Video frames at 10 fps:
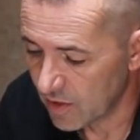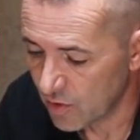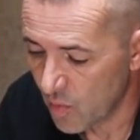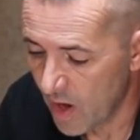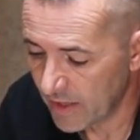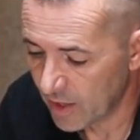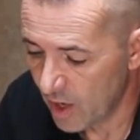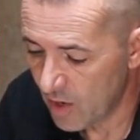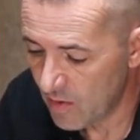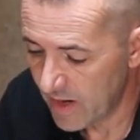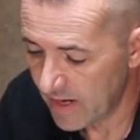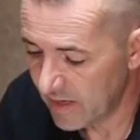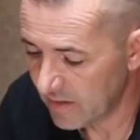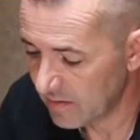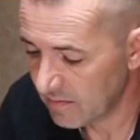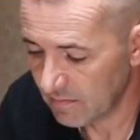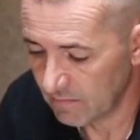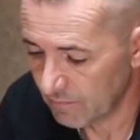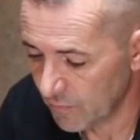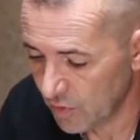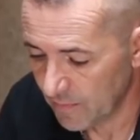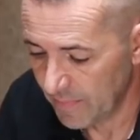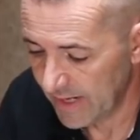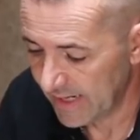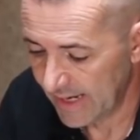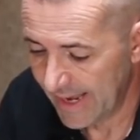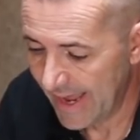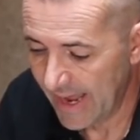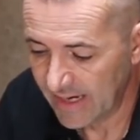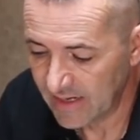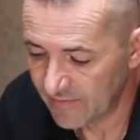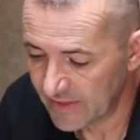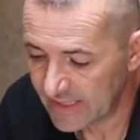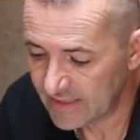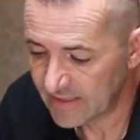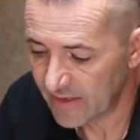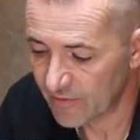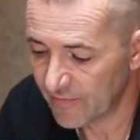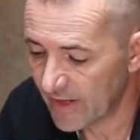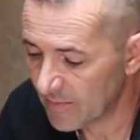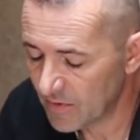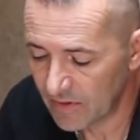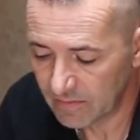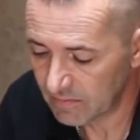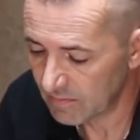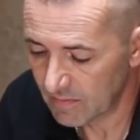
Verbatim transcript: you want to go and you can pick any of these that are available